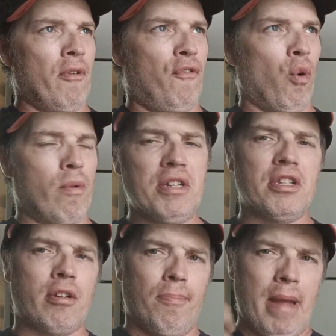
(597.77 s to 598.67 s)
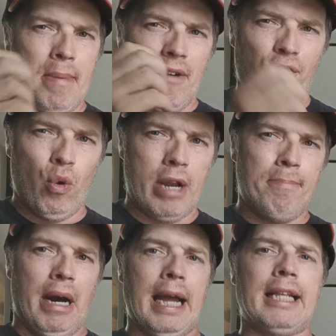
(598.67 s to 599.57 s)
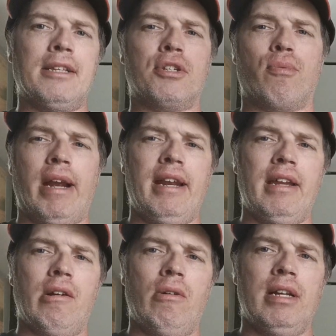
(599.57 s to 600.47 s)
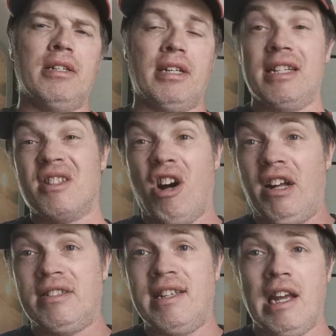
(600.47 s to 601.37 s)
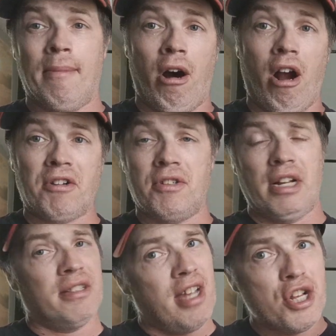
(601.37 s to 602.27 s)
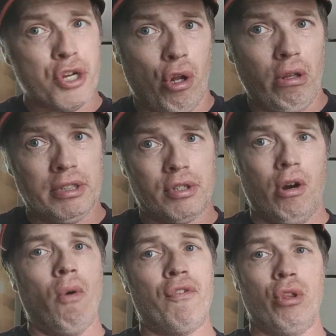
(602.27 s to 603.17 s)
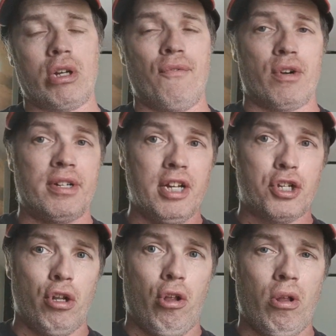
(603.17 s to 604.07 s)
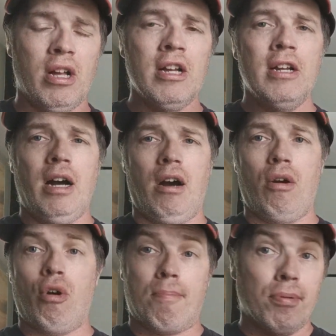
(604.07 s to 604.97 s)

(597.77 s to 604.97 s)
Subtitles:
4 reason to maybe avoid buying this radio is it's not DMR, it's not digital. So if you're looking for digital or